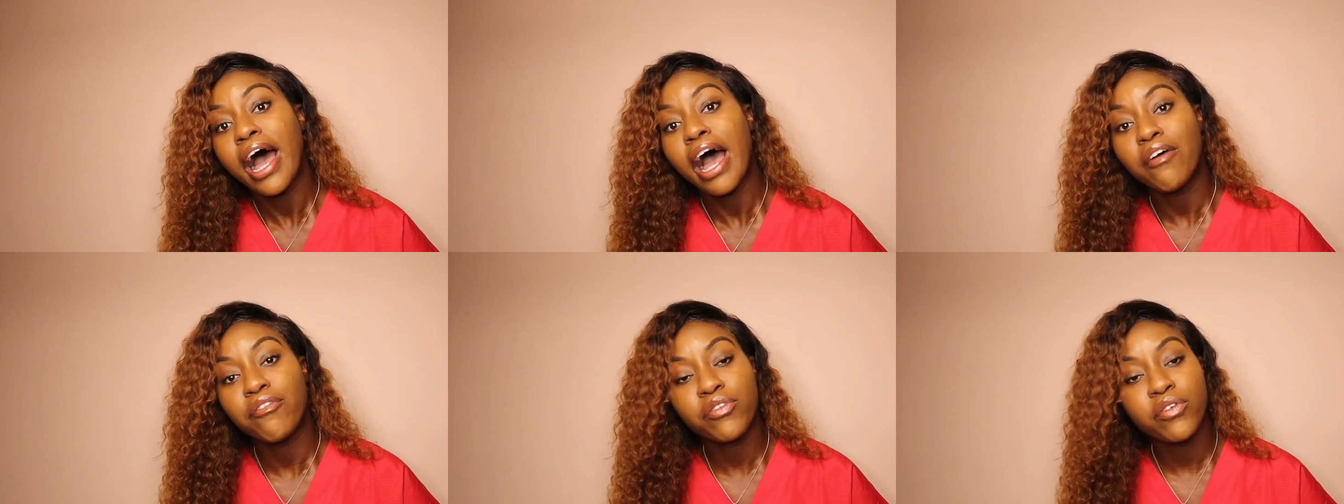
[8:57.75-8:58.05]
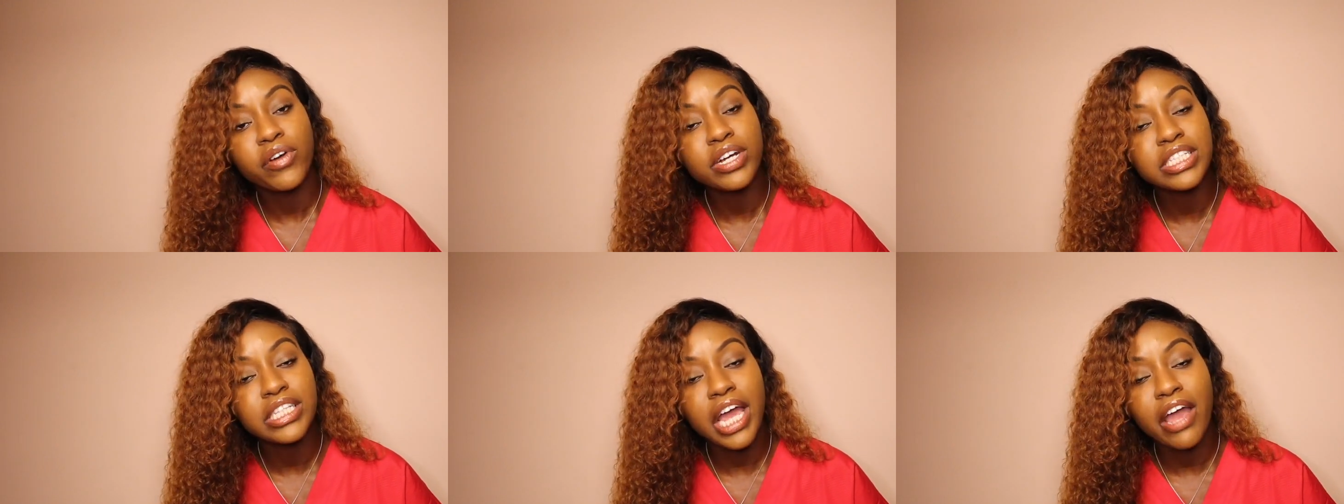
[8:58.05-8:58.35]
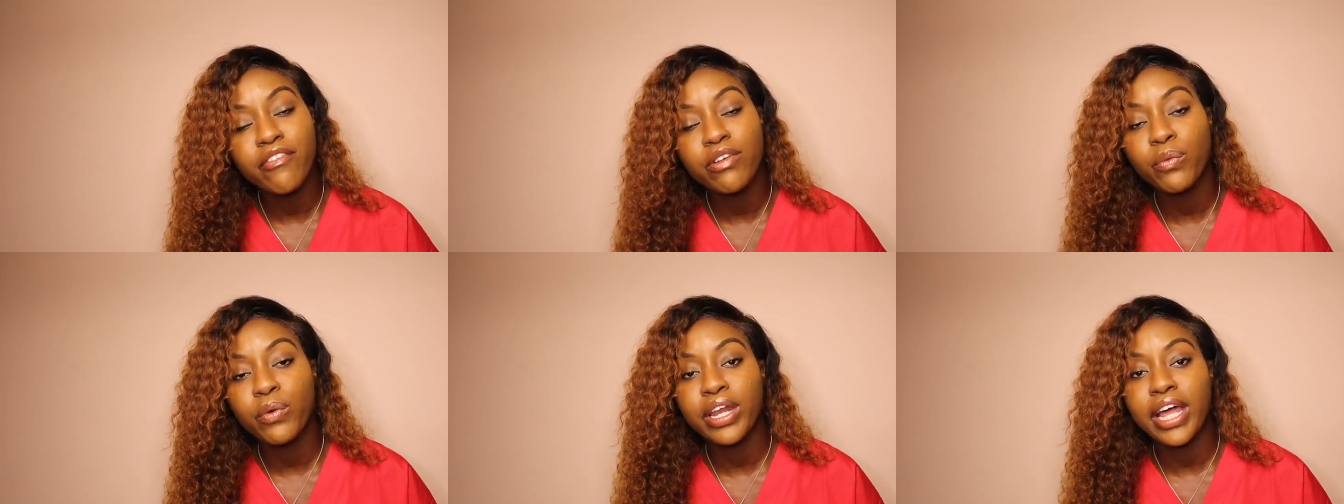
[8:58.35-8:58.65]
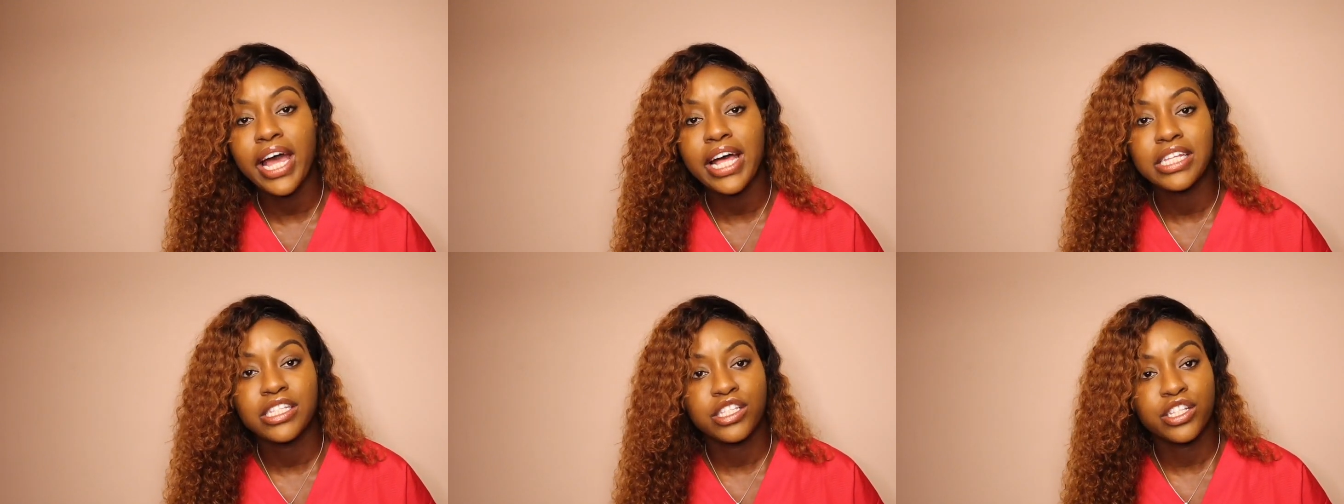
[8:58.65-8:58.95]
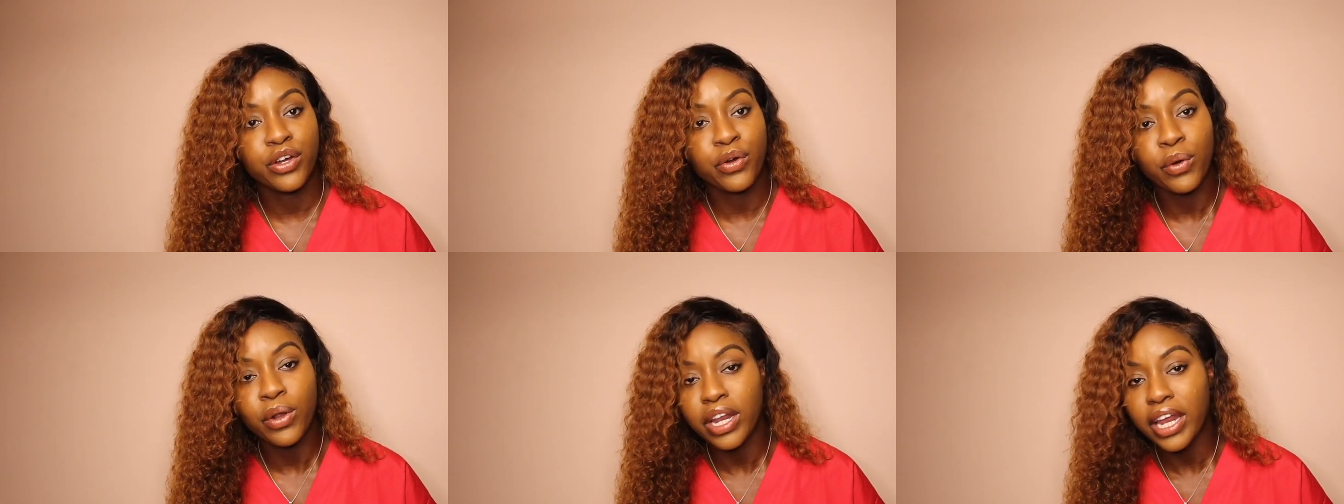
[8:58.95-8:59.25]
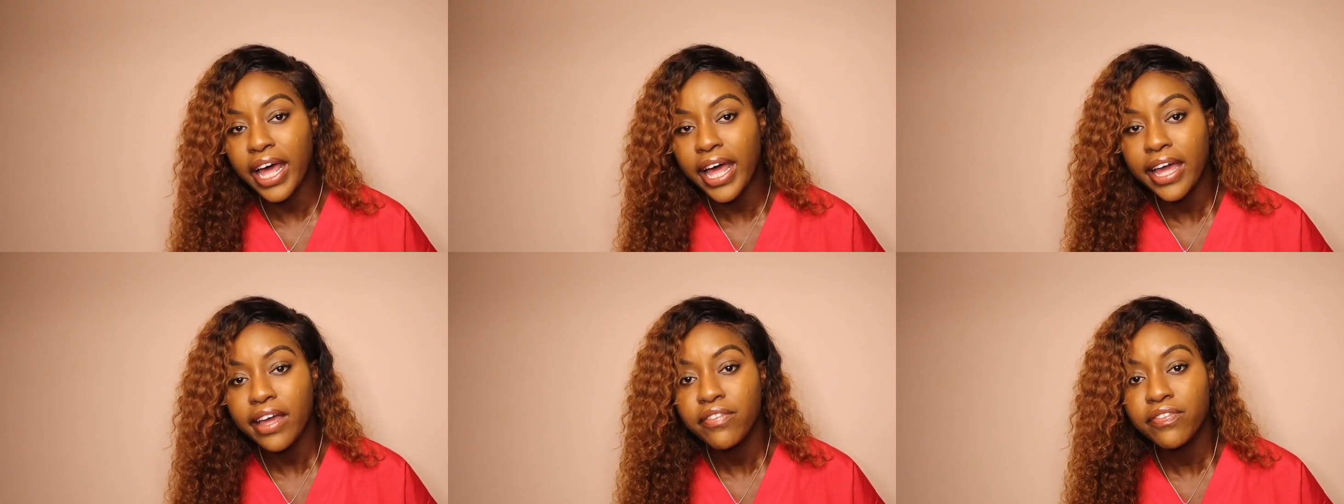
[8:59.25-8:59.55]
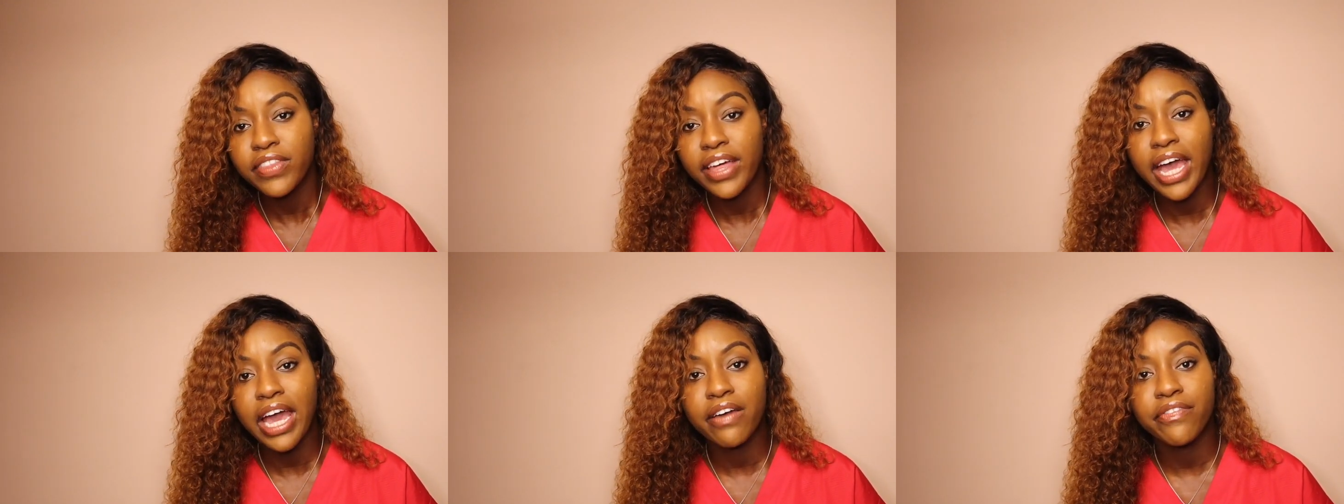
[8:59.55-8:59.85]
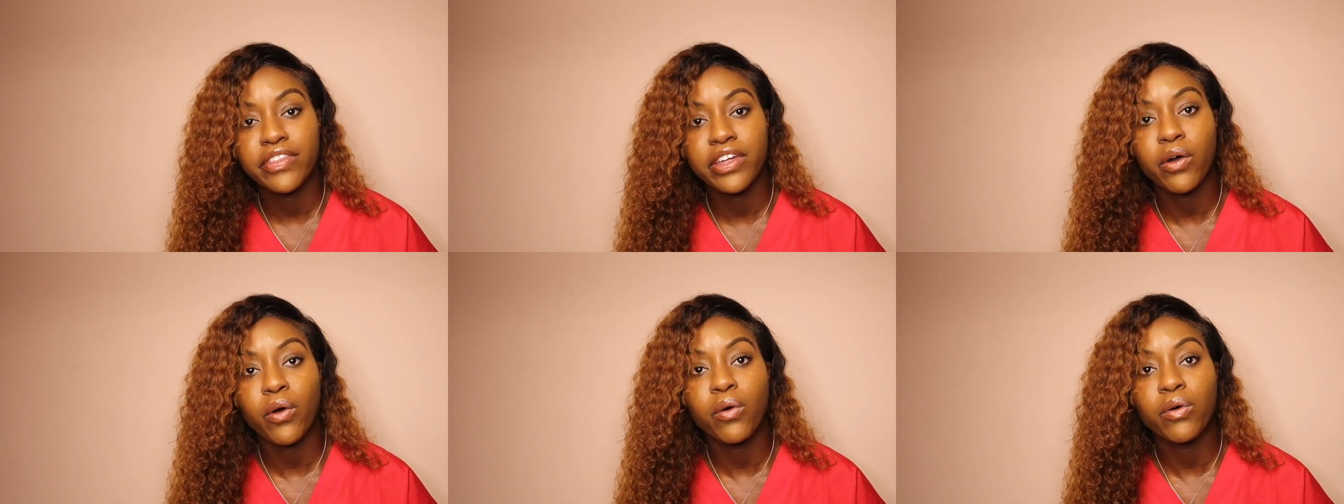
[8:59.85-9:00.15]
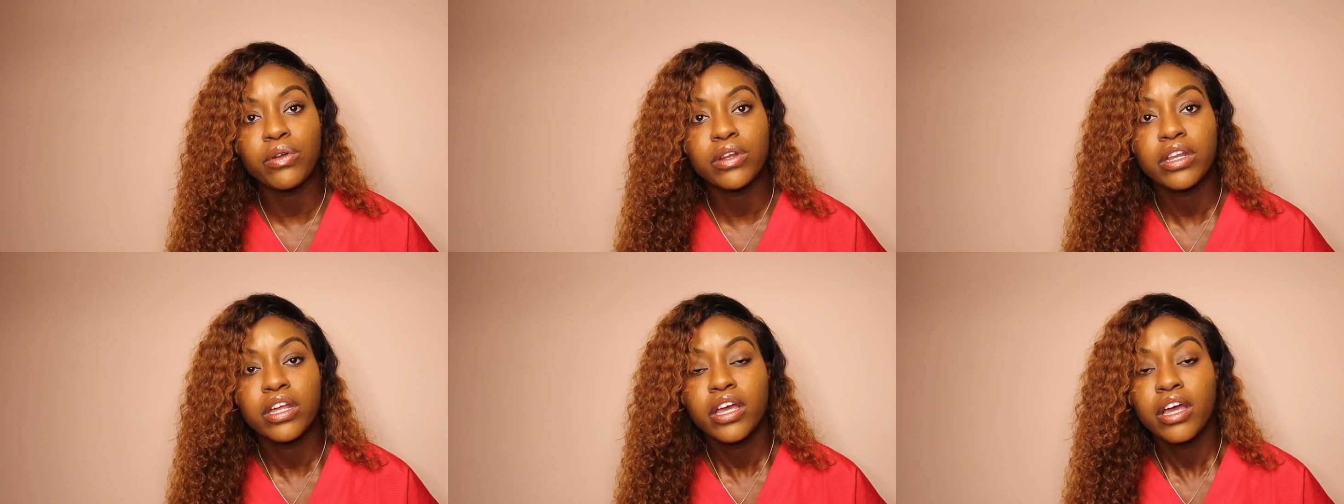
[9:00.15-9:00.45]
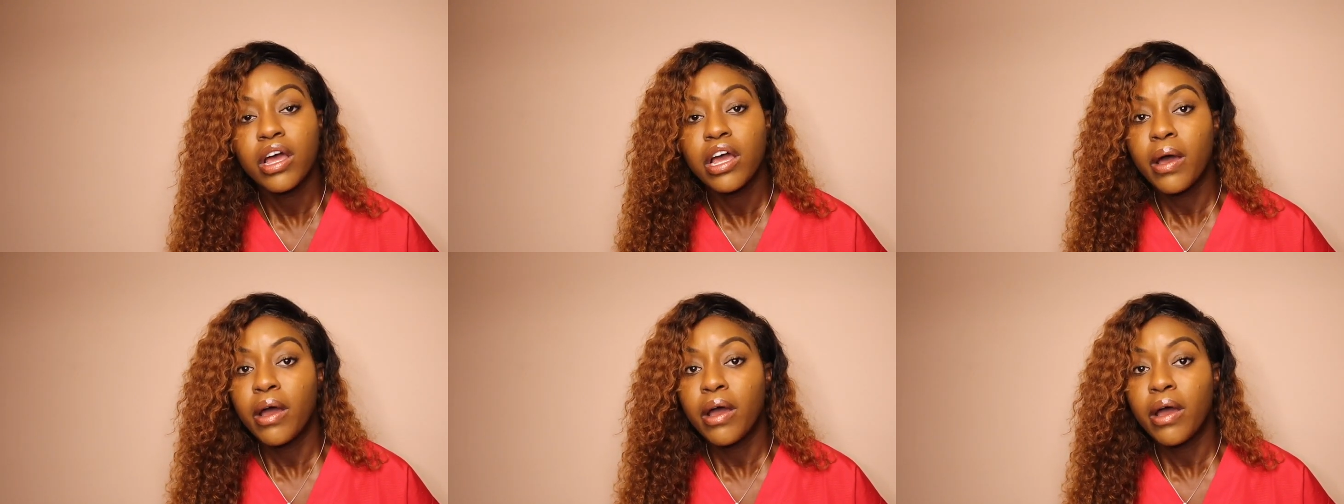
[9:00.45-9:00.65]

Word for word: of course everyone has their own life. They have their own